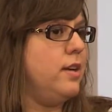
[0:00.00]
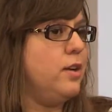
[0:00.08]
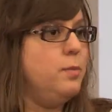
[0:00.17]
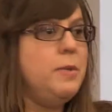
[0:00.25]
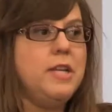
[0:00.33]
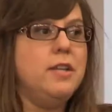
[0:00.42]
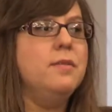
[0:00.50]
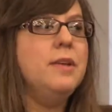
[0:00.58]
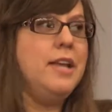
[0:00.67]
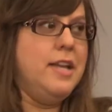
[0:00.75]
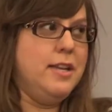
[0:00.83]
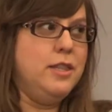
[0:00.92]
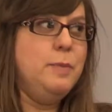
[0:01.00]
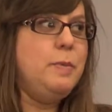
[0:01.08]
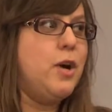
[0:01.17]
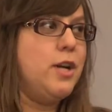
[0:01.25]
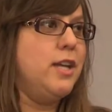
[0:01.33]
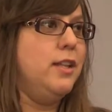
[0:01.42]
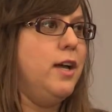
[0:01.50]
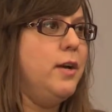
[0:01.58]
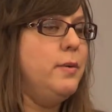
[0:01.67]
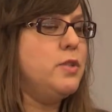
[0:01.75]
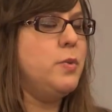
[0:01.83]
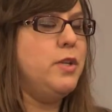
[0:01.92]
Could be at the parking lot,
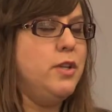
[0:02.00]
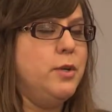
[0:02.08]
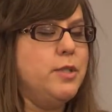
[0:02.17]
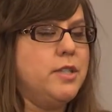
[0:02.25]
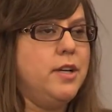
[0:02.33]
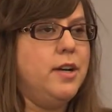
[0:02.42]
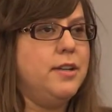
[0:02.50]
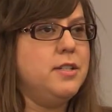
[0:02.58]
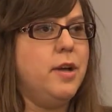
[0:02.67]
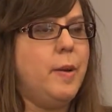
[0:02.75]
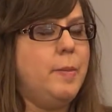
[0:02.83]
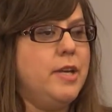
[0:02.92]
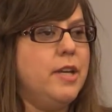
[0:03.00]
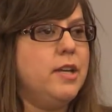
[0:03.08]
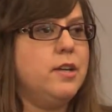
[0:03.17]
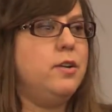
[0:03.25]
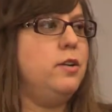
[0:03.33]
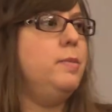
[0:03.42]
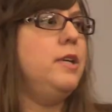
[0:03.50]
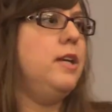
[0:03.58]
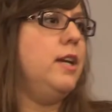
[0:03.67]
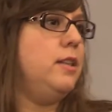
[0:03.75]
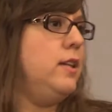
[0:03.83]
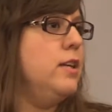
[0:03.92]
which we know is a hot topic, could be
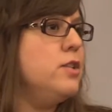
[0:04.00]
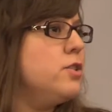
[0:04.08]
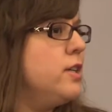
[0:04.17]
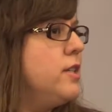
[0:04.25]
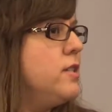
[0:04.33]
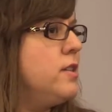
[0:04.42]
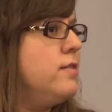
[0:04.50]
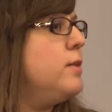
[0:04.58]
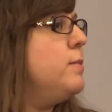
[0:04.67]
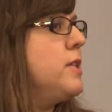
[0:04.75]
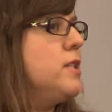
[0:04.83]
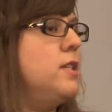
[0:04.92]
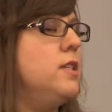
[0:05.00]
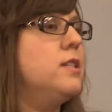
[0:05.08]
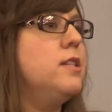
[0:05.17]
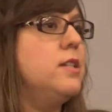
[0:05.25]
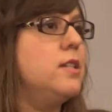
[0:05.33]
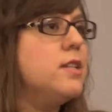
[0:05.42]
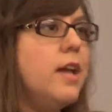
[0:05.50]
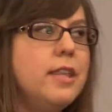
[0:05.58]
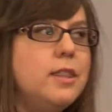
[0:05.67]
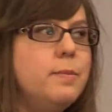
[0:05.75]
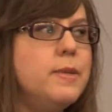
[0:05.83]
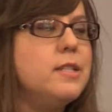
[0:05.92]
at the entrance of the business, inside
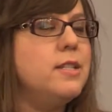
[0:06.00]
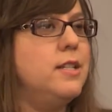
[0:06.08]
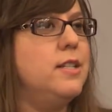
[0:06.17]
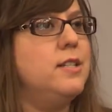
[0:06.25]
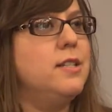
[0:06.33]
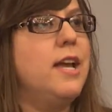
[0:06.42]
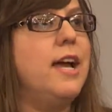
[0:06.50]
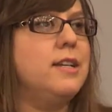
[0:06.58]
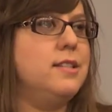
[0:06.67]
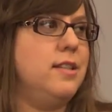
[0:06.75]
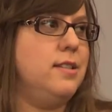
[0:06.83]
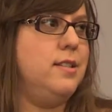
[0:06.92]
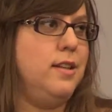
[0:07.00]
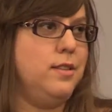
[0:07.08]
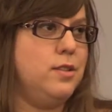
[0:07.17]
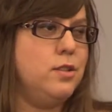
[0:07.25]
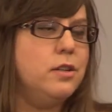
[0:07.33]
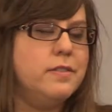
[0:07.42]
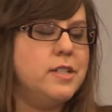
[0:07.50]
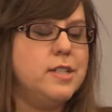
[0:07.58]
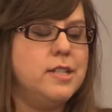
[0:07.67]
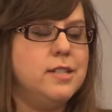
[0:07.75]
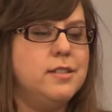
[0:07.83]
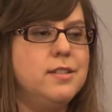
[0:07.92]
the business, accessing the
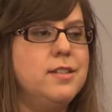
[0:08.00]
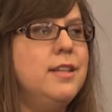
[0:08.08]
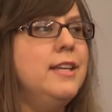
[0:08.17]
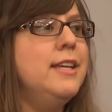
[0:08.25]
services.